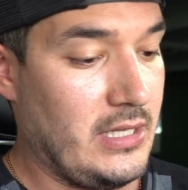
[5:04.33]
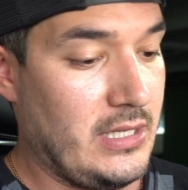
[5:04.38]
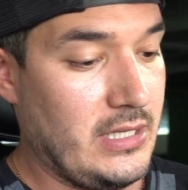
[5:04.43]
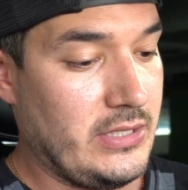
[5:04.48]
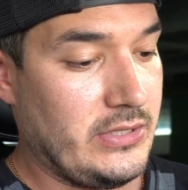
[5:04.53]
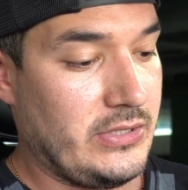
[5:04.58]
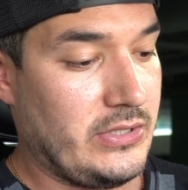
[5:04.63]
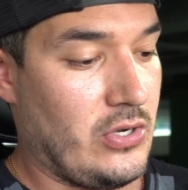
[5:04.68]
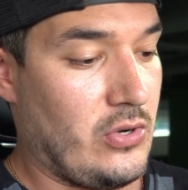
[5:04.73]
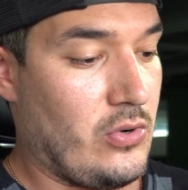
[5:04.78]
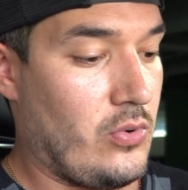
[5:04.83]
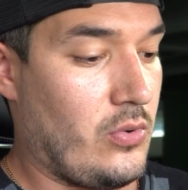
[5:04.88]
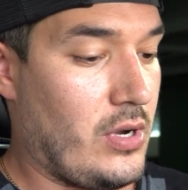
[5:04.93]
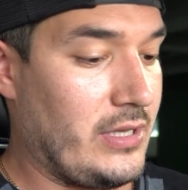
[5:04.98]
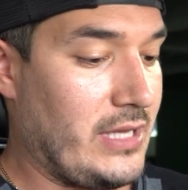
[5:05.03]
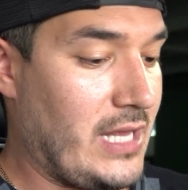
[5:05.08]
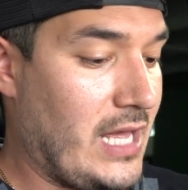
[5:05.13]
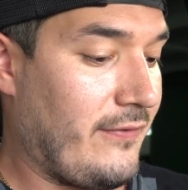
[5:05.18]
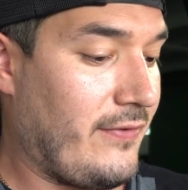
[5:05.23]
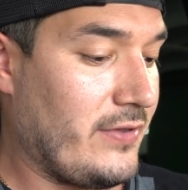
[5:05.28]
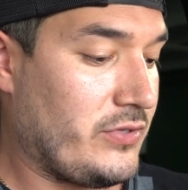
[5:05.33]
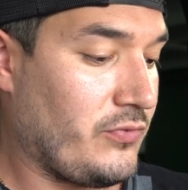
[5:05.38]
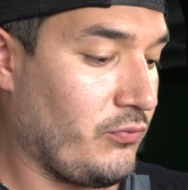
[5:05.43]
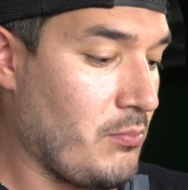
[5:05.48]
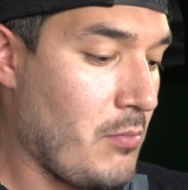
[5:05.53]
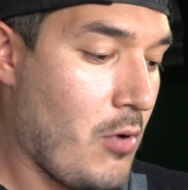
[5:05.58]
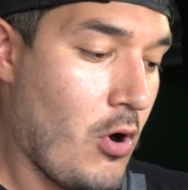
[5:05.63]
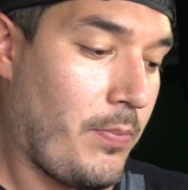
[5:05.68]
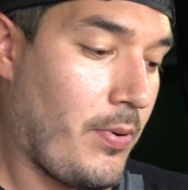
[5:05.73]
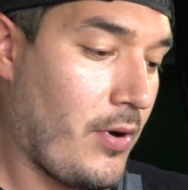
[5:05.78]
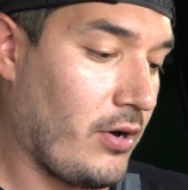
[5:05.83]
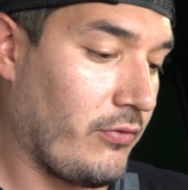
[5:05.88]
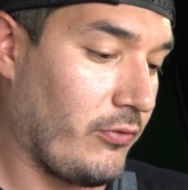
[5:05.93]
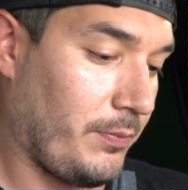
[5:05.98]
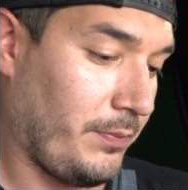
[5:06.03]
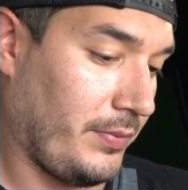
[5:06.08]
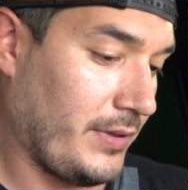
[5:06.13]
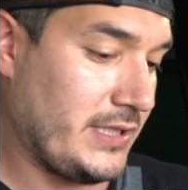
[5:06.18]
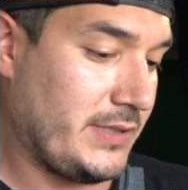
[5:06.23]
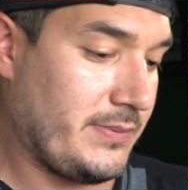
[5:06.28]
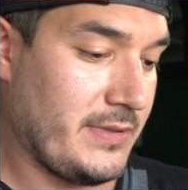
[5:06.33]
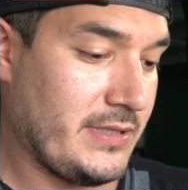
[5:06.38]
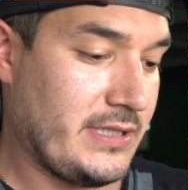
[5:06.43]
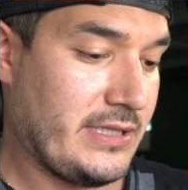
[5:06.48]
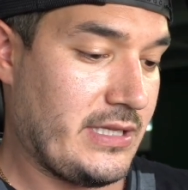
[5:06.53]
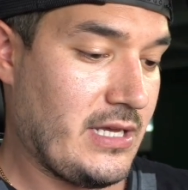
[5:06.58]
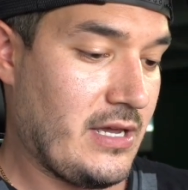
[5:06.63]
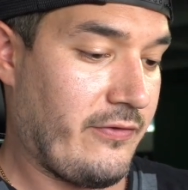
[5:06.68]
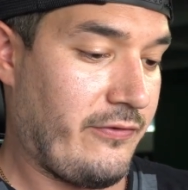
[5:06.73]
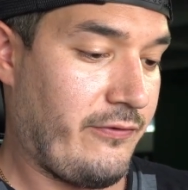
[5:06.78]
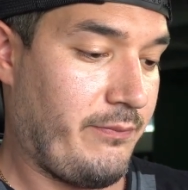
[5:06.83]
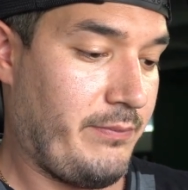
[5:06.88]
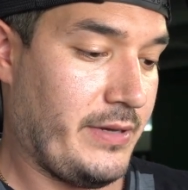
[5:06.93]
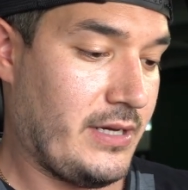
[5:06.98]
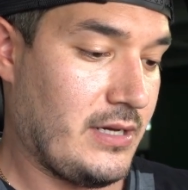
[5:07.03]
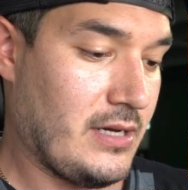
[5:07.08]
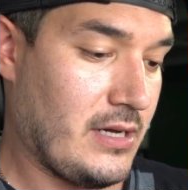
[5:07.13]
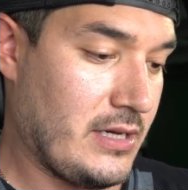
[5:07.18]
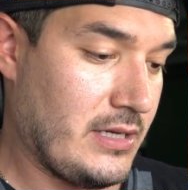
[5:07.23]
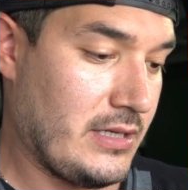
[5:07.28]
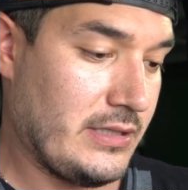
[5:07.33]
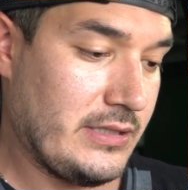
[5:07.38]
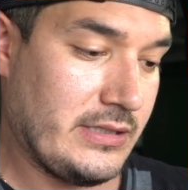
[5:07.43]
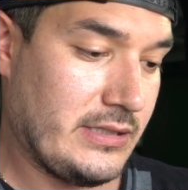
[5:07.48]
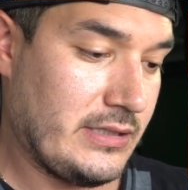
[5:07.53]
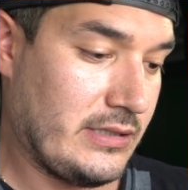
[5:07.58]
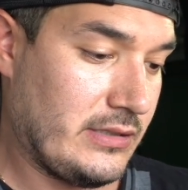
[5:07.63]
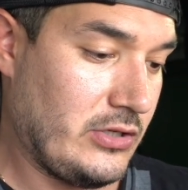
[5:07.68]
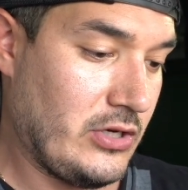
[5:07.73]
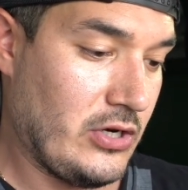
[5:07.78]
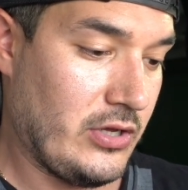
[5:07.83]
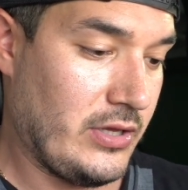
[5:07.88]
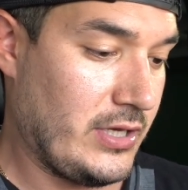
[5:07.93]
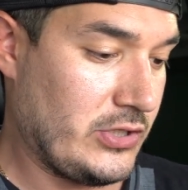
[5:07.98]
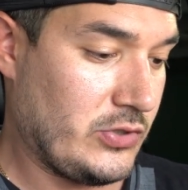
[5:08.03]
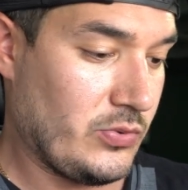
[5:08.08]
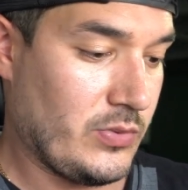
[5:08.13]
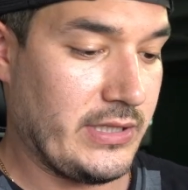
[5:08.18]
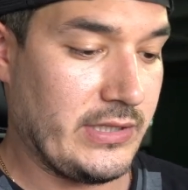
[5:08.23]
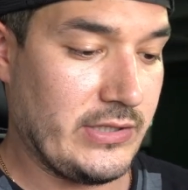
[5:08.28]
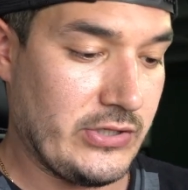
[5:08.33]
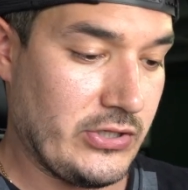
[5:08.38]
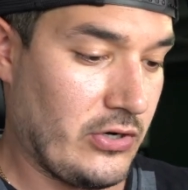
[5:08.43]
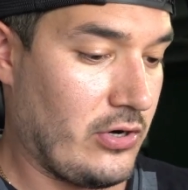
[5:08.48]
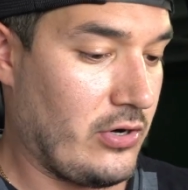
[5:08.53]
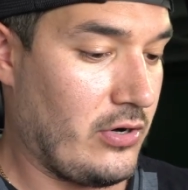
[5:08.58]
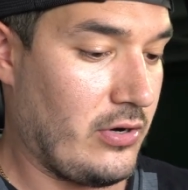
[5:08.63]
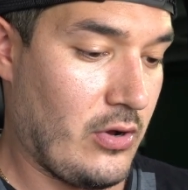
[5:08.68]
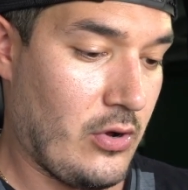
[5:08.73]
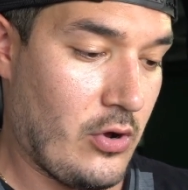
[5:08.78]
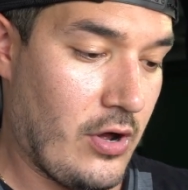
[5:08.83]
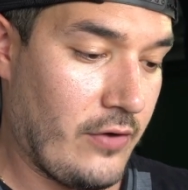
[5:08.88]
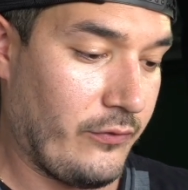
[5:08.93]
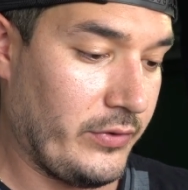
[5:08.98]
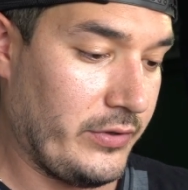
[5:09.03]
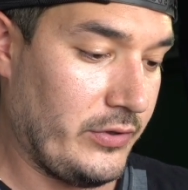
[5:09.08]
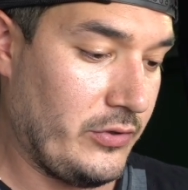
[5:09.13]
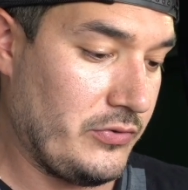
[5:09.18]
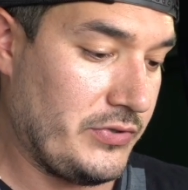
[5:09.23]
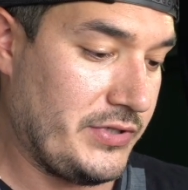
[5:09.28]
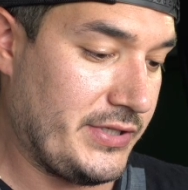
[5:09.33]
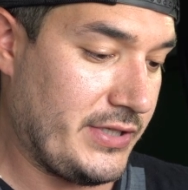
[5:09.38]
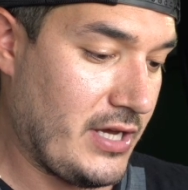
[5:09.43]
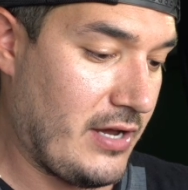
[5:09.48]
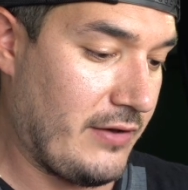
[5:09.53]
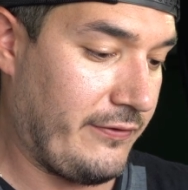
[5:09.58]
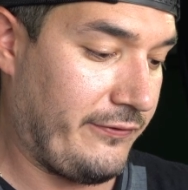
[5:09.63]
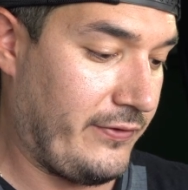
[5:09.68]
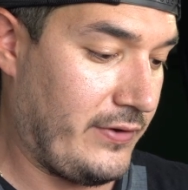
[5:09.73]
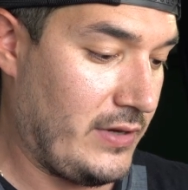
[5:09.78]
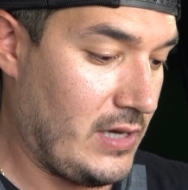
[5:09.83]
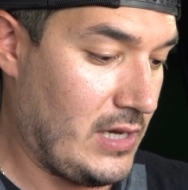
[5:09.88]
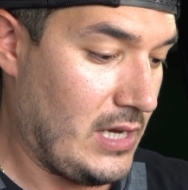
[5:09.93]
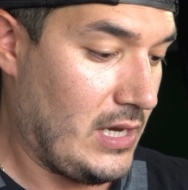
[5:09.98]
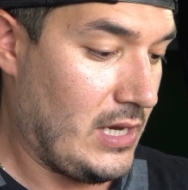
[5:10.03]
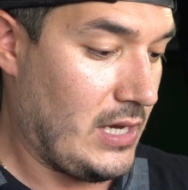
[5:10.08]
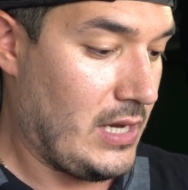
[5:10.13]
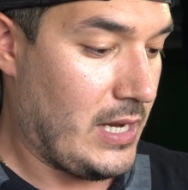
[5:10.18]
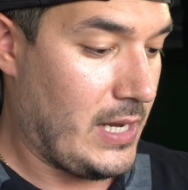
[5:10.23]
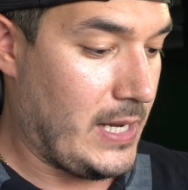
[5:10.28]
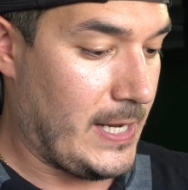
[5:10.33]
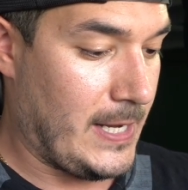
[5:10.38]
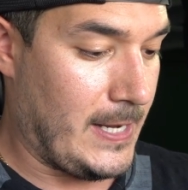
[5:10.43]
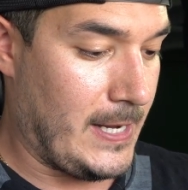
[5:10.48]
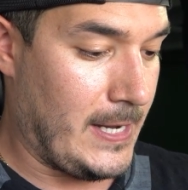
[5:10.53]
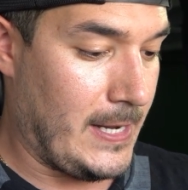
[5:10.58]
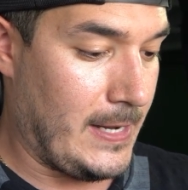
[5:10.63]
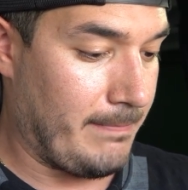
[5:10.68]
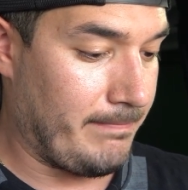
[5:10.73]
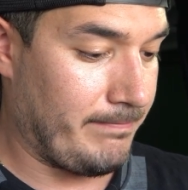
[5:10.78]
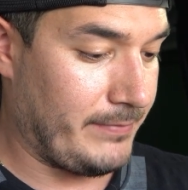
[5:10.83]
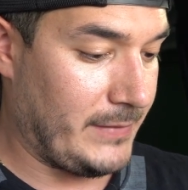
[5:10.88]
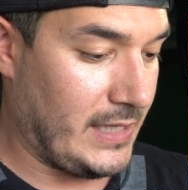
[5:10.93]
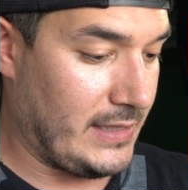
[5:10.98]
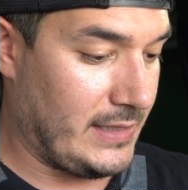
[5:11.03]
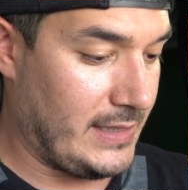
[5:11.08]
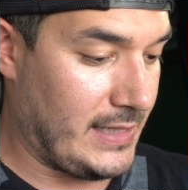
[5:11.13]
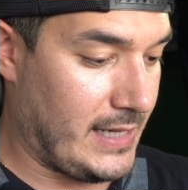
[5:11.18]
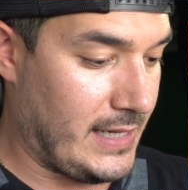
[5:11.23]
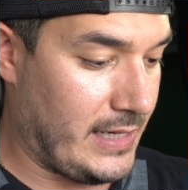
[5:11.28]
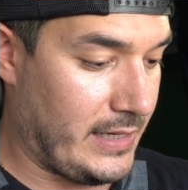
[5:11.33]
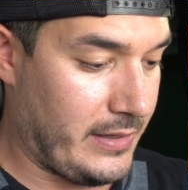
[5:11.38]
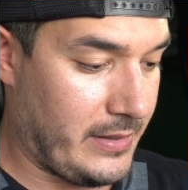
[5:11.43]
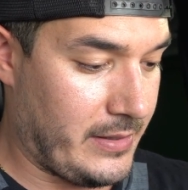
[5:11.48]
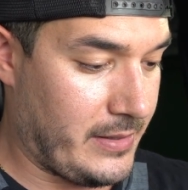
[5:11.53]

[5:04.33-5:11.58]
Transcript: So a lot of it's Mopar replacement stuff, because they just want to start off with new stuff. And then